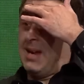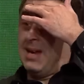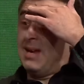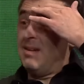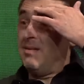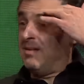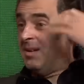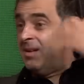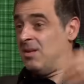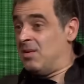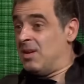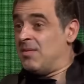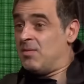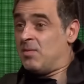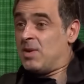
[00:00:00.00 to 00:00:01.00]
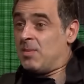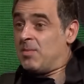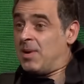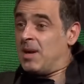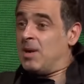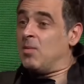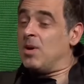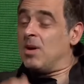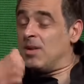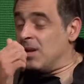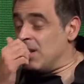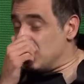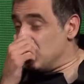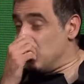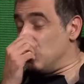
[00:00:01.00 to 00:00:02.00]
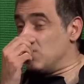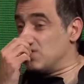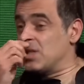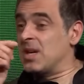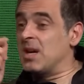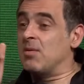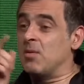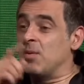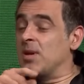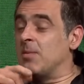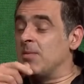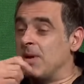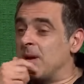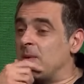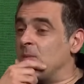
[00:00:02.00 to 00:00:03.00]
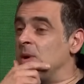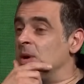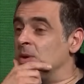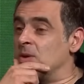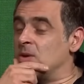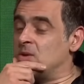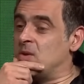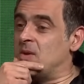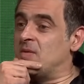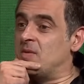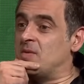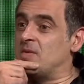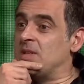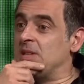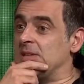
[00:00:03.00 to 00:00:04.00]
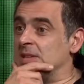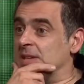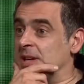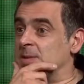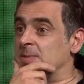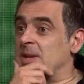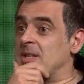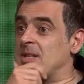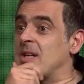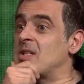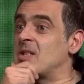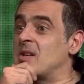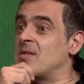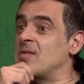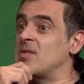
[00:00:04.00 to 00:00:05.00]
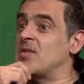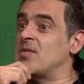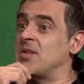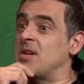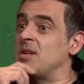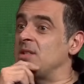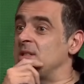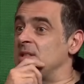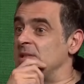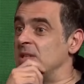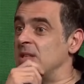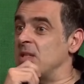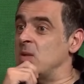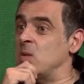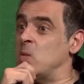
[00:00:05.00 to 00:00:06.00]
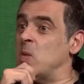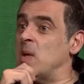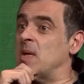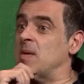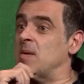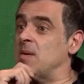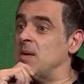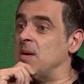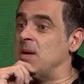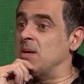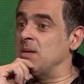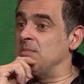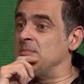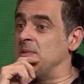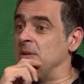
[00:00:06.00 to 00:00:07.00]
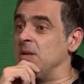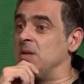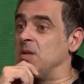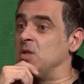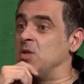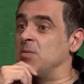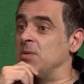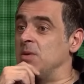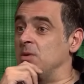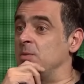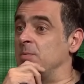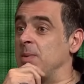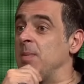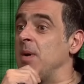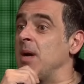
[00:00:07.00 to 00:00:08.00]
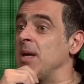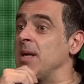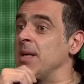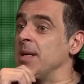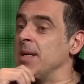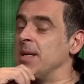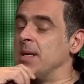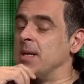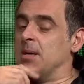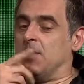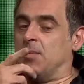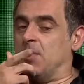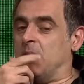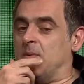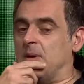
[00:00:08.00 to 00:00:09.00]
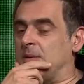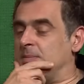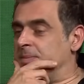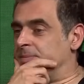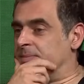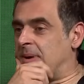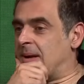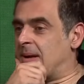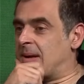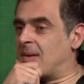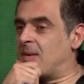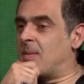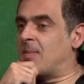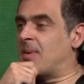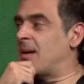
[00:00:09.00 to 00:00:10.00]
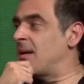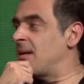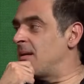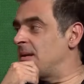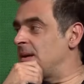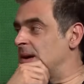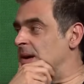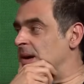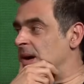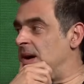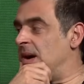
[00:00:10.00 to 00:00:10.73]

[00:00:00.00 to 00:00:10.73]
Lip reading: you know, even when you're playing well. I think it's more scary when you're playing well because you have obviously the expectation levels. You think, oh, this is one that that could be mine. But when I'm playing how I'm playing, I